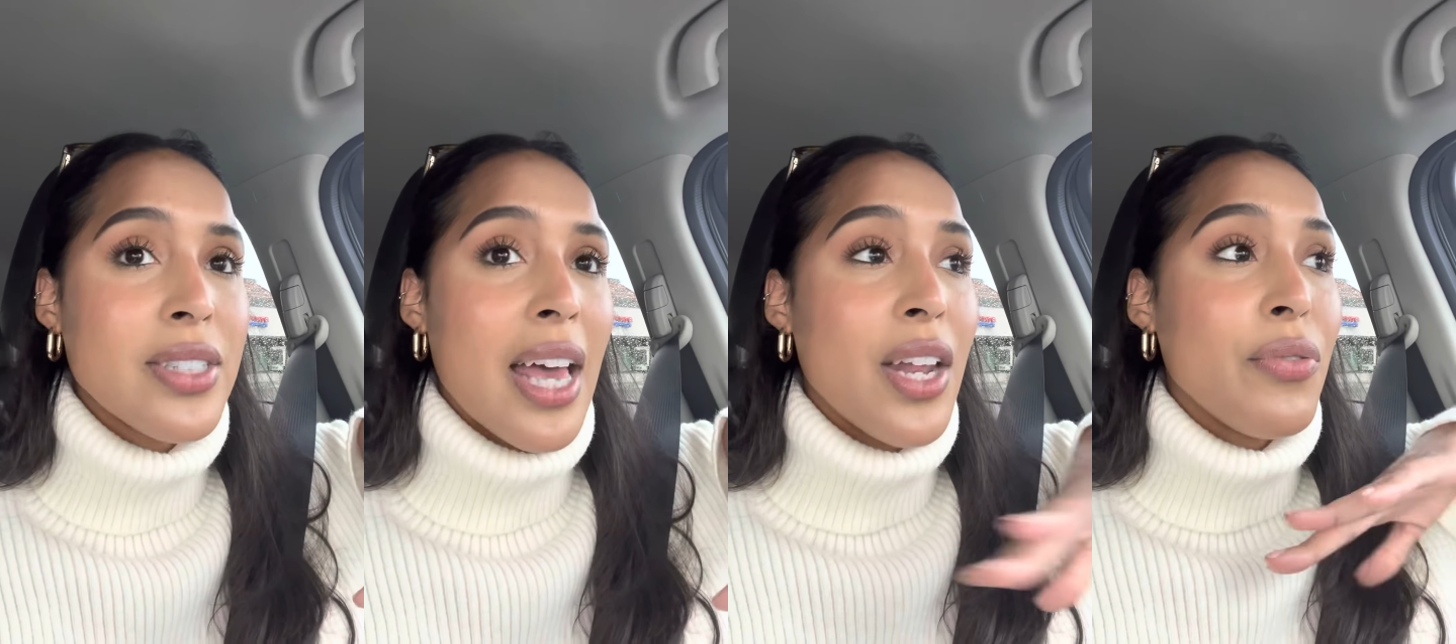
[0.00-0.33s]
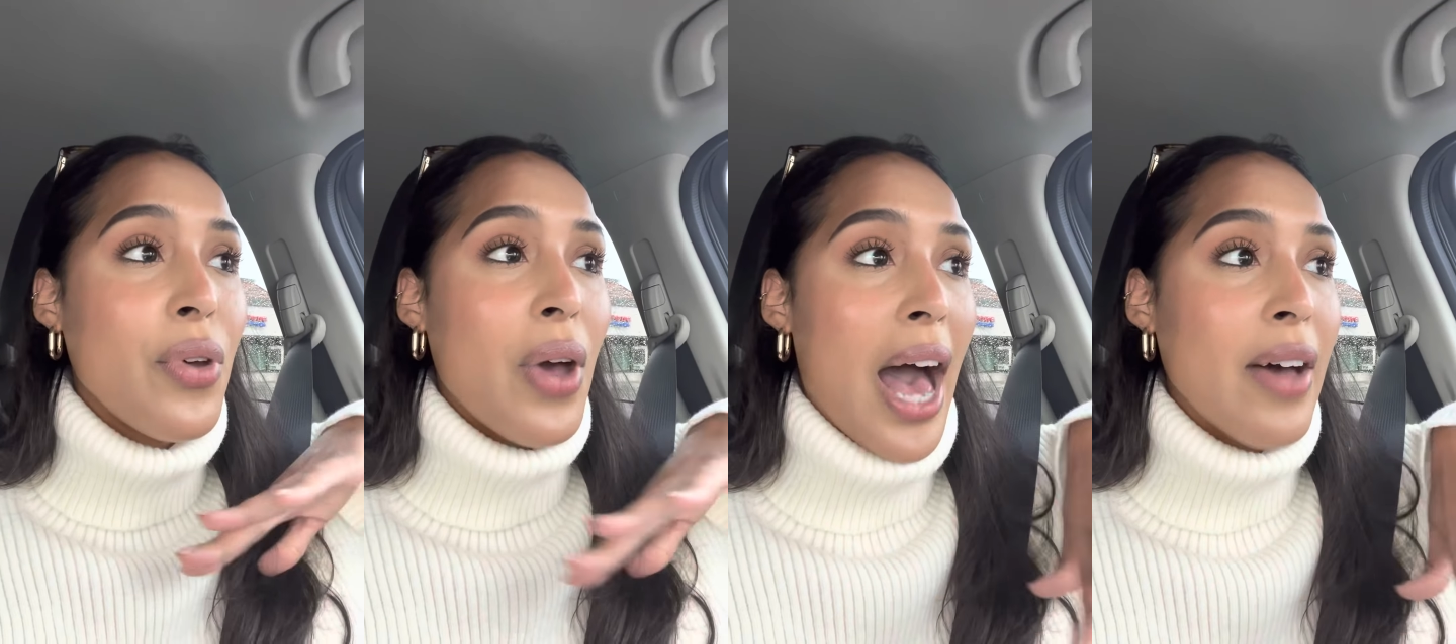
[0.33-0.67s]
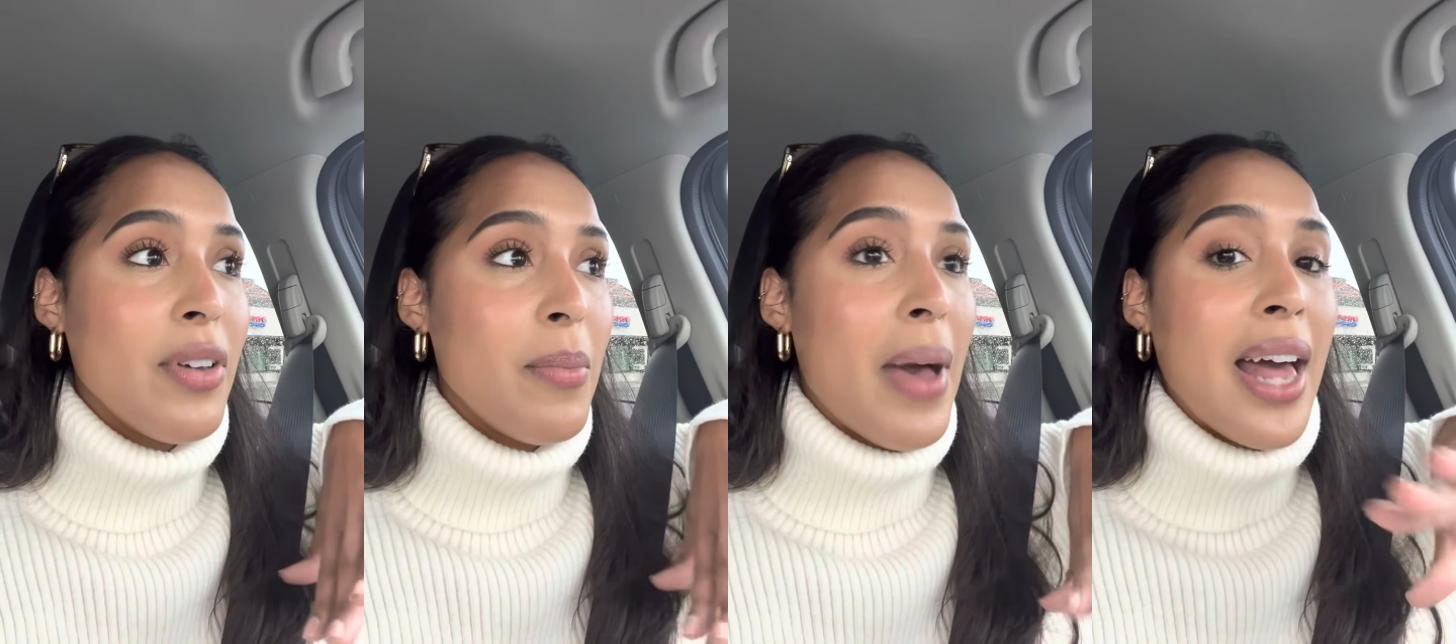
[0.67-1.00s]
And if you
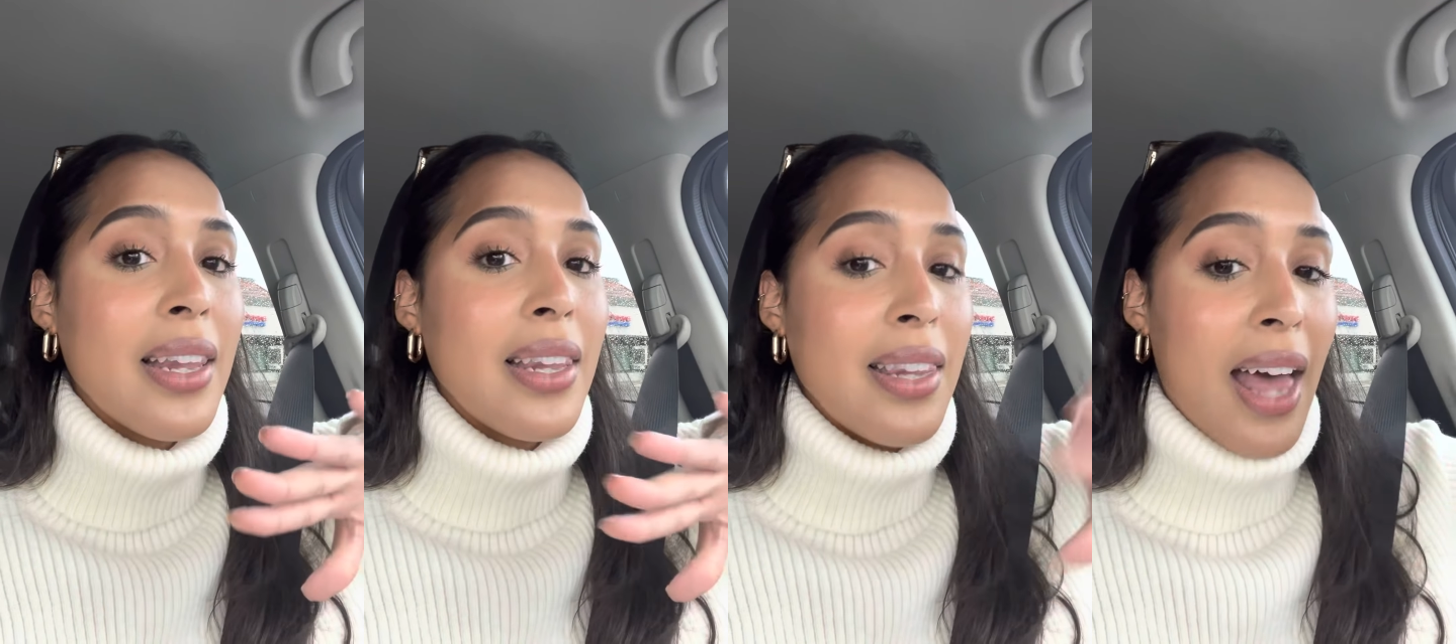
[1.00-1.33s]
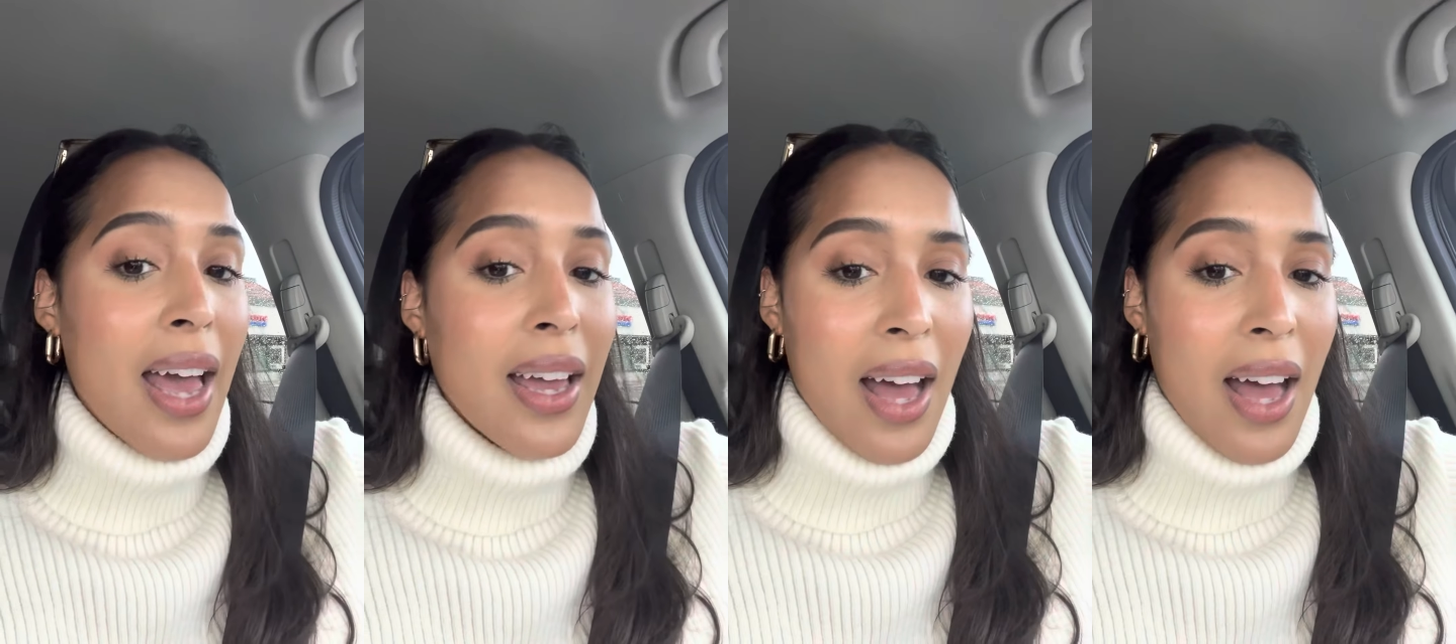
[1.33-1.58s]
haven't met, let